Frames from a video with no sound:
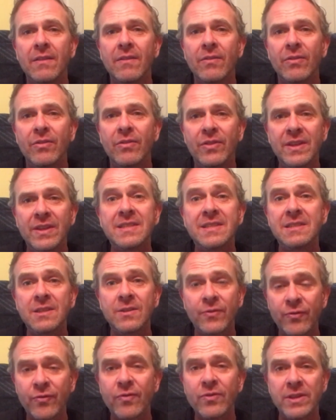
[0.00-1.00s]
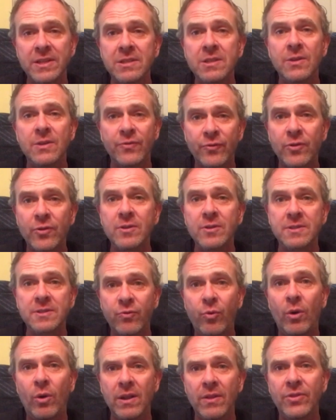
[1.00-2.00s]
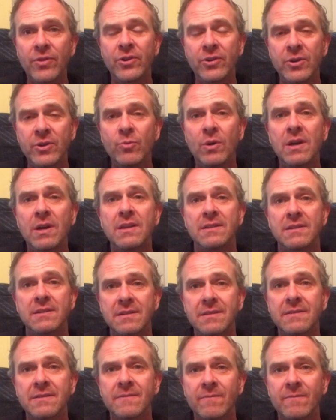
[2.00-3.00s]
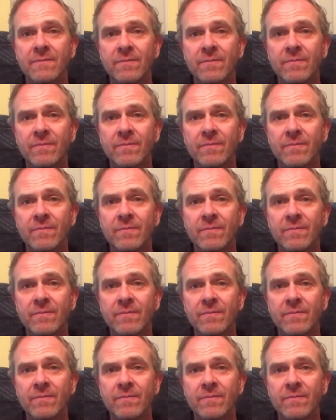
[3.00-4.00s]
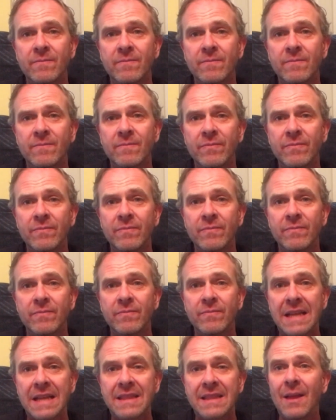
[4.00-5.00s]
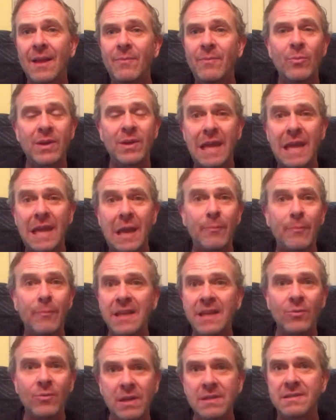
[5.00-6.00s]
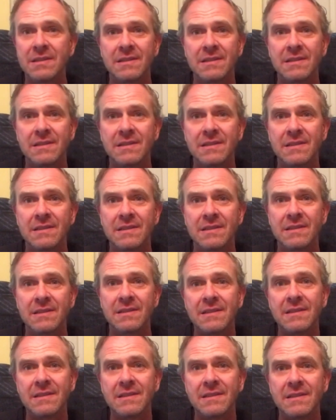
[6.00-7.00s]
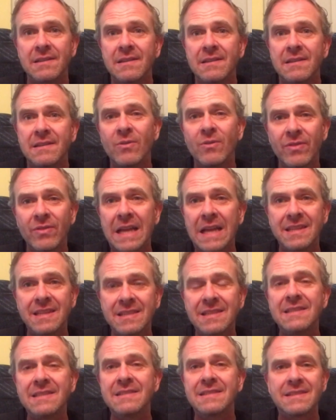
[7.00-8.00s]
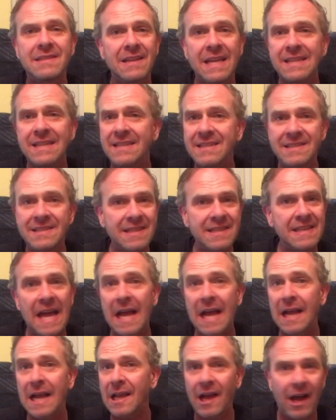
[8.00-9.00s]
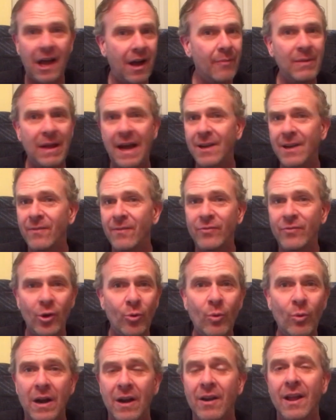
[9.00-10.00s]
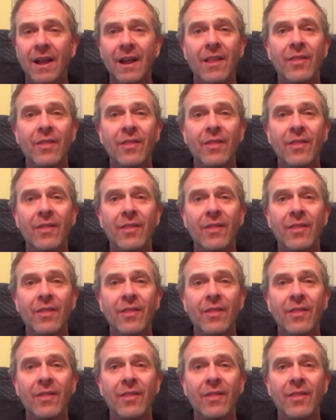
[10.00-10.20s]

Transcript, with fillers: This is the these are the fruits of one and thirty one. Like that was the seed right? I mean, we can't pretend it wasn't. So, like, this is, it just did not come out of nowhere.